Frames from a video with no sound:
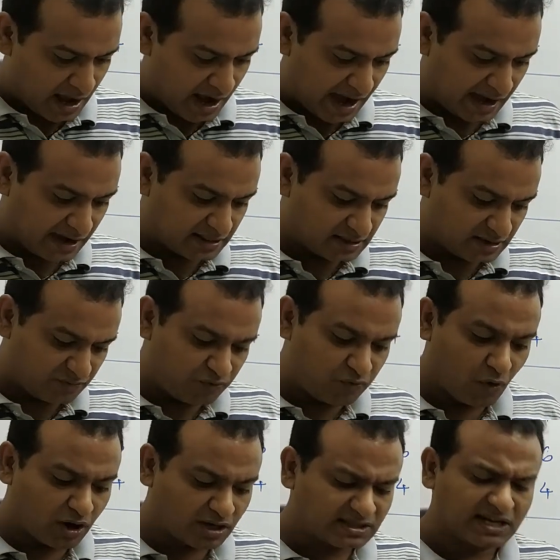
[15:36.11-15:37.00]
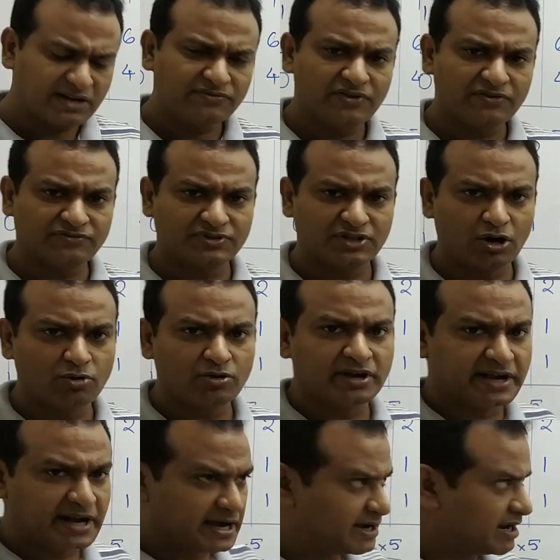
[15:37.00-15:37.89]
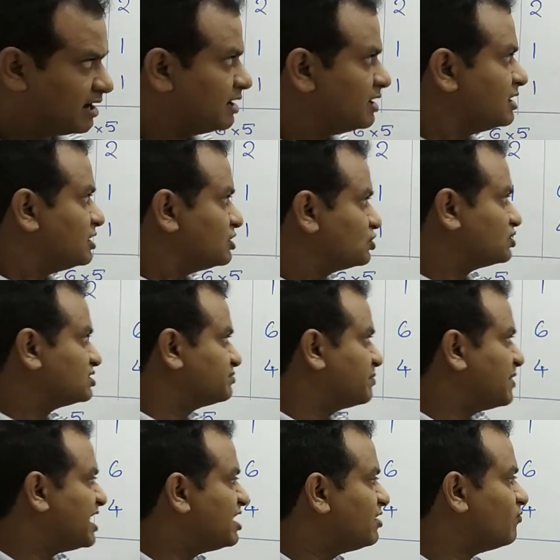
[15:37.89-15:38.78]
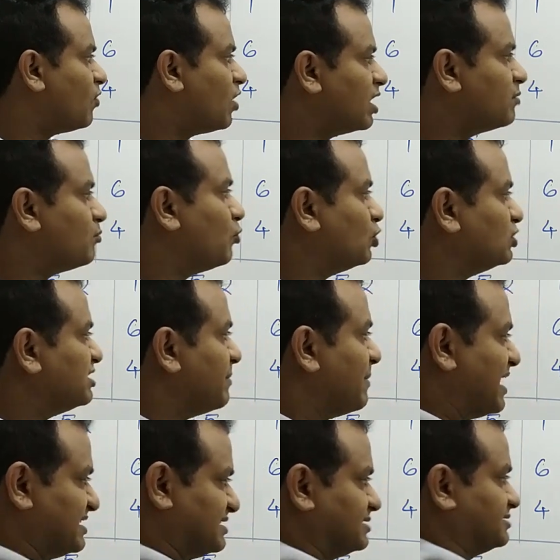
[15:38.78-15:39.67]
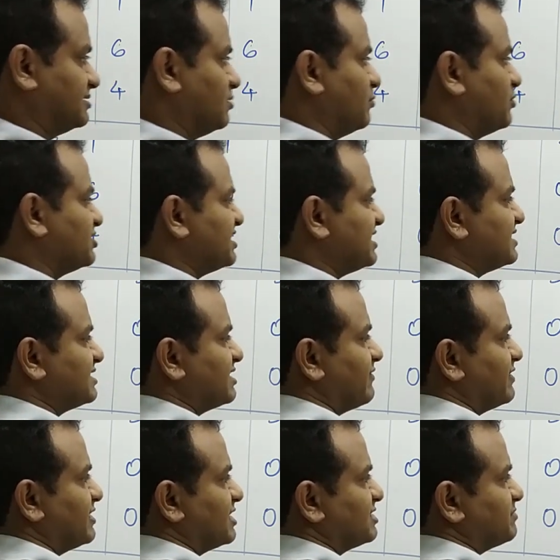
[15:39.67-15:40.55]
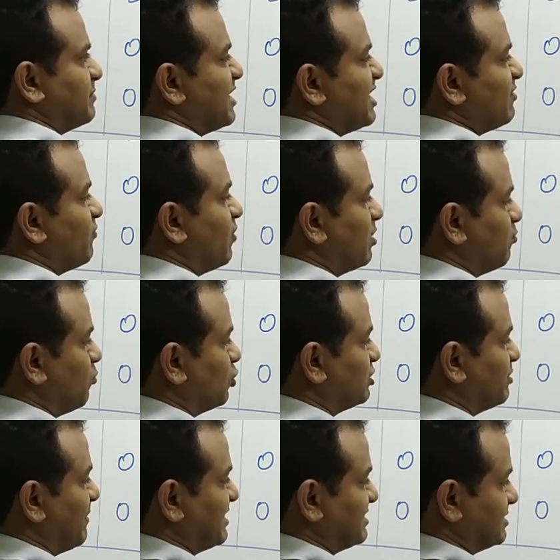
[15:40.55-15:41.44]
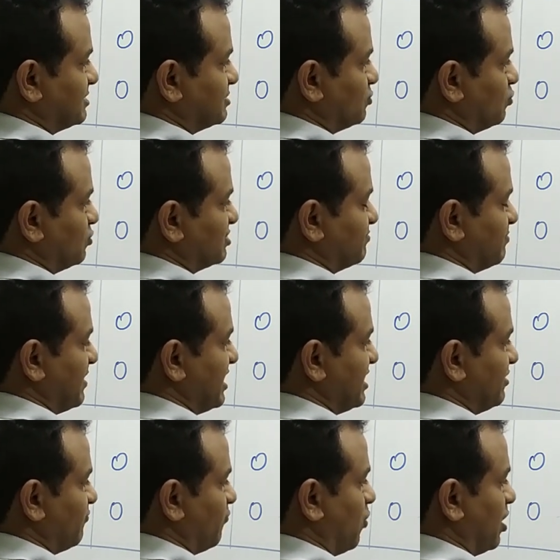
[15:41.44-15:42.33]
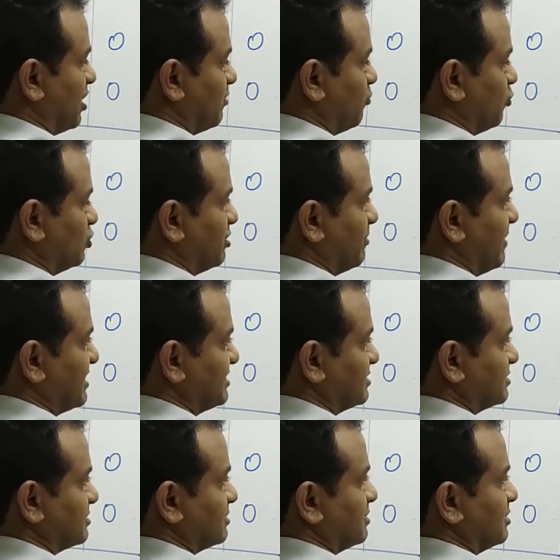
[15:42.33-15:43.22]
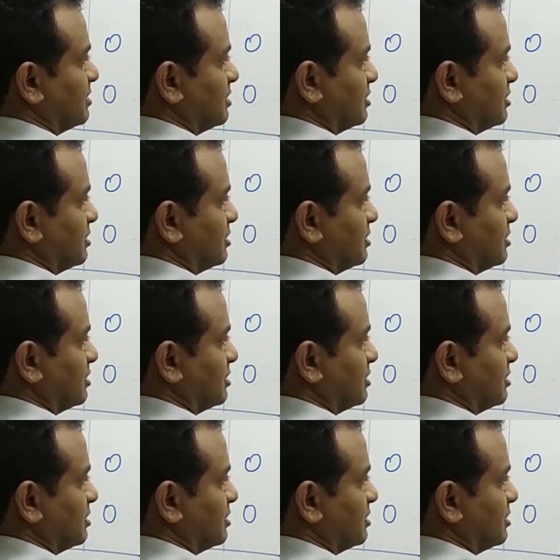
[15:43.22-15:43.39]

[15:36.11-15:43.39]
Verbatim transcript: And in the fourth and fifth round data, so Spain won both the matches. Suppose it is given that Spain won both the matches, so Spain won both the matches.